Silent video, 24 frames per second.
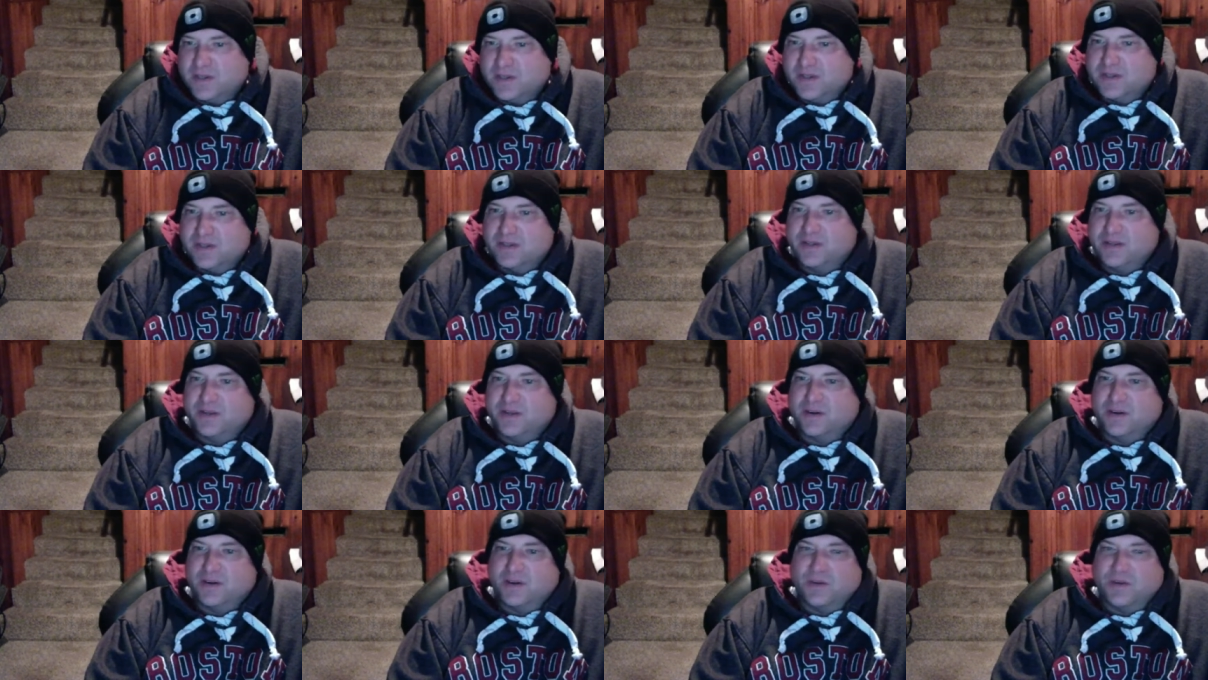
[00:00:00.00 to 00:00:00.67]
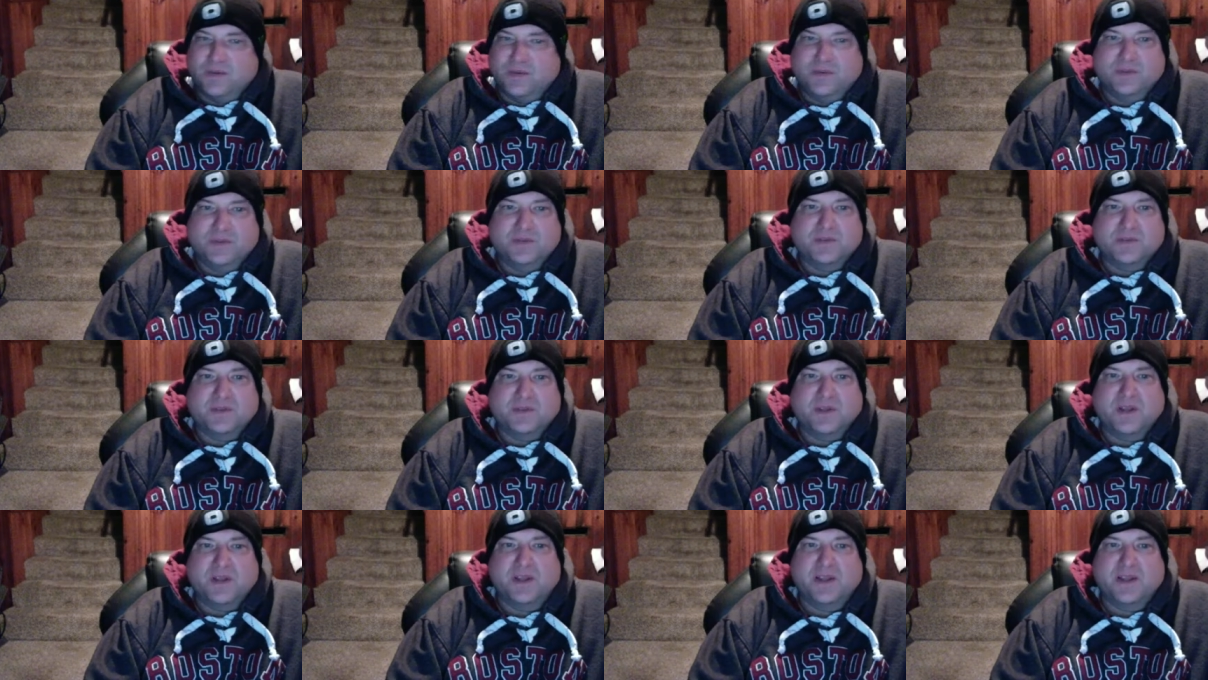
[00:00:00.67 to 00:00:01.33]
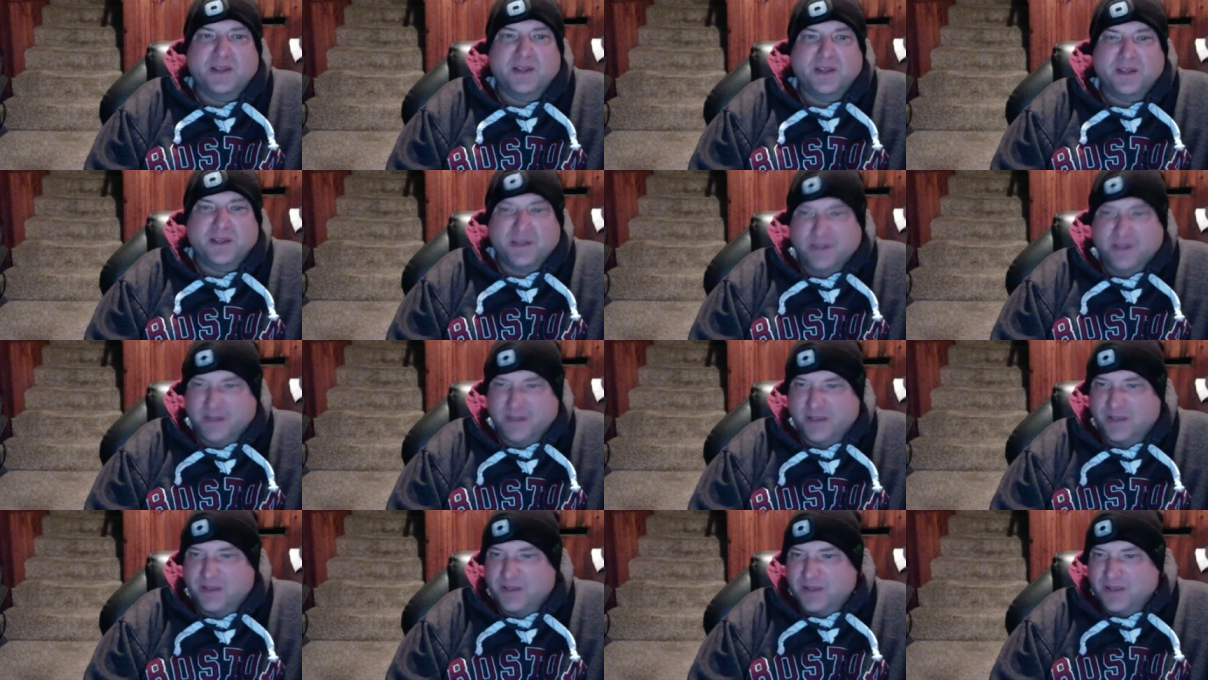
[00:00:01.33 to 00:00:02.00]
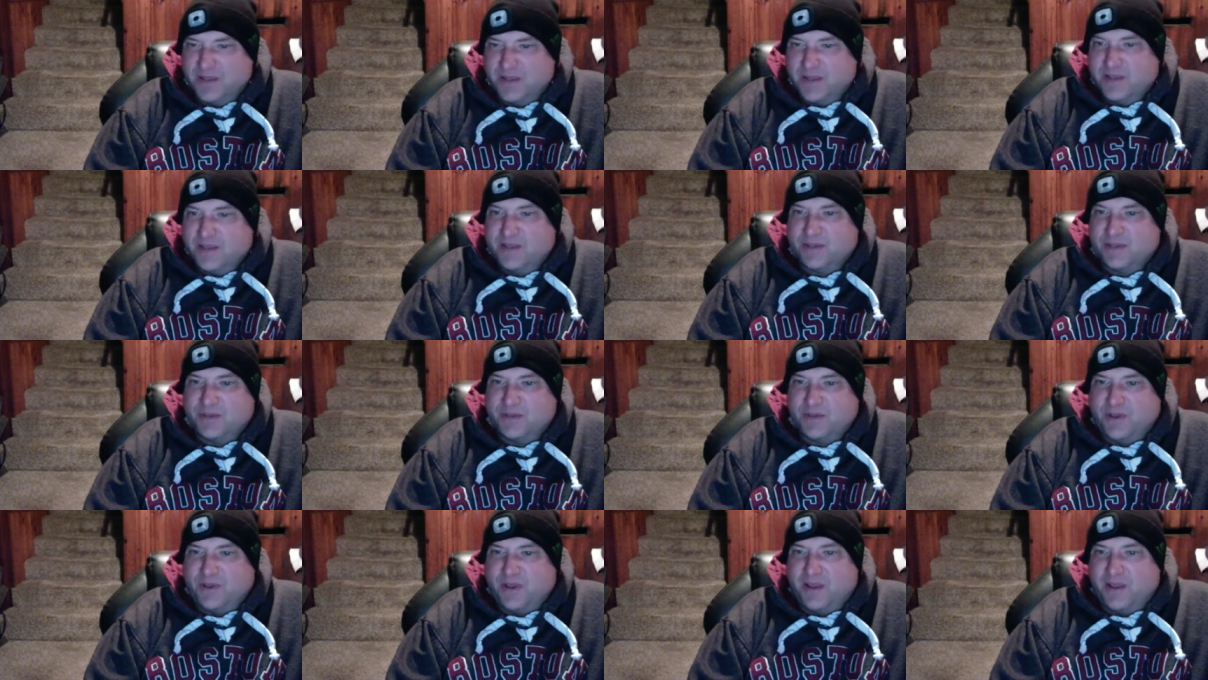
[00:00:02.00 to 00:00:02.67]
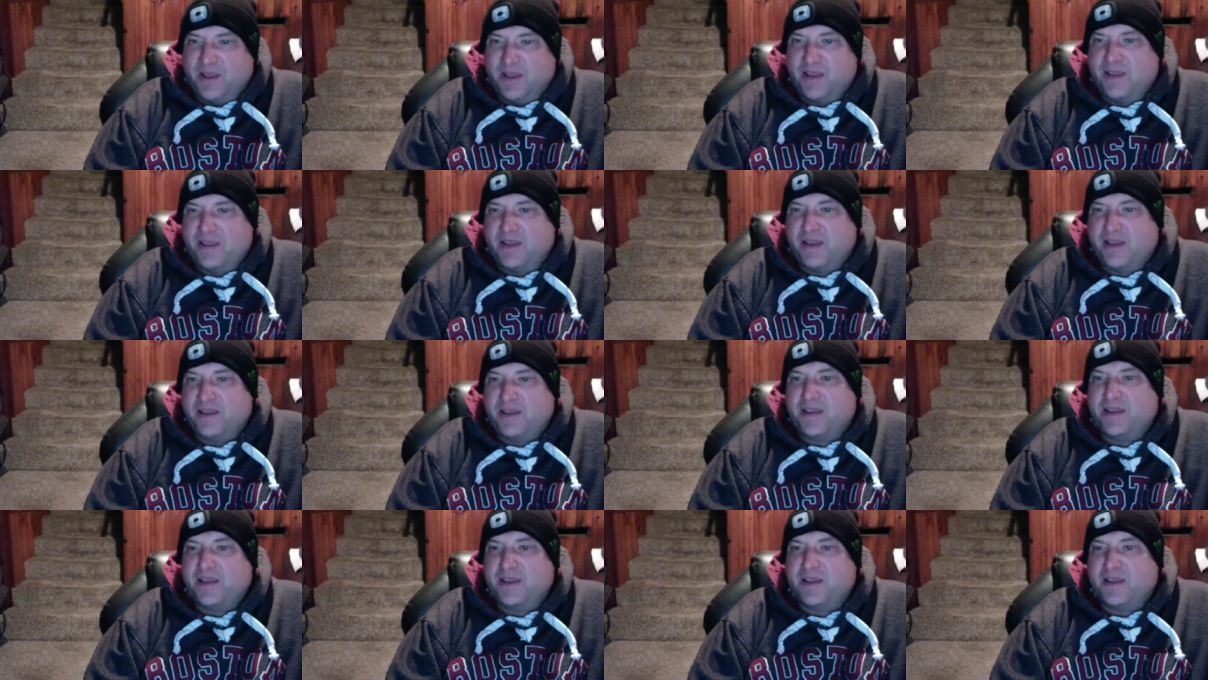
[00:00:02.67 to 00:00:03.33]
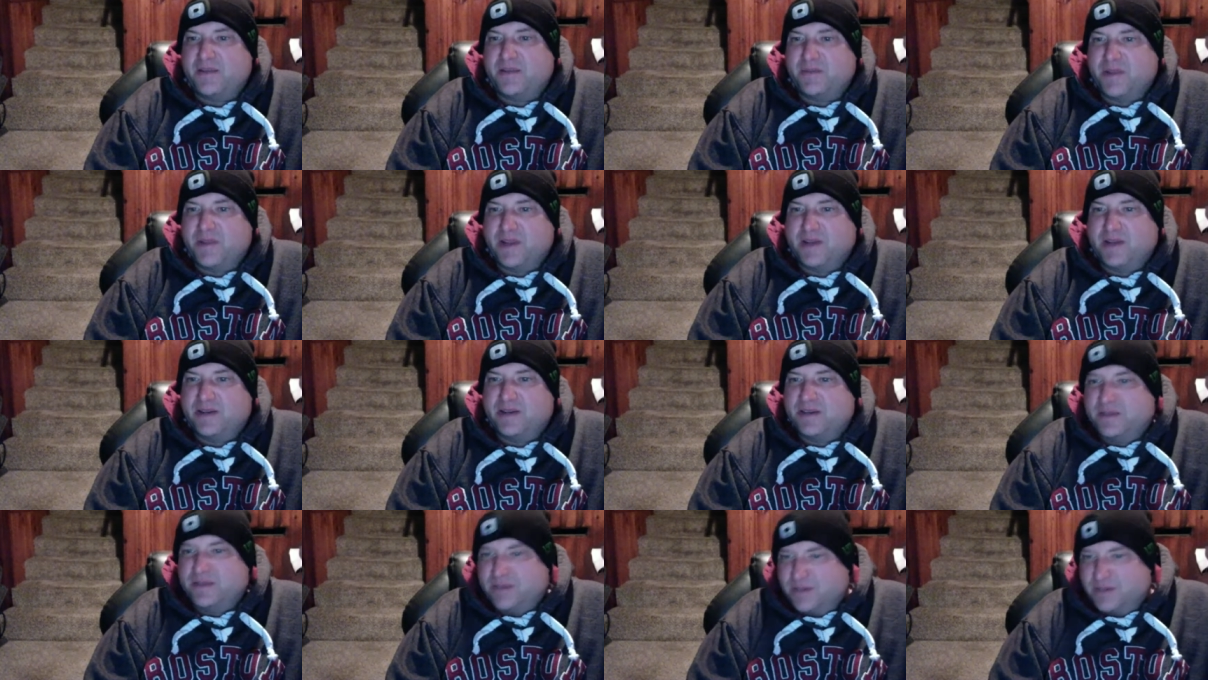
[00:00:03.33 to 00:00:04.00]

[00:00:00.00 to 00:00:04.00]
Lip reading: you know. So I hear you, man.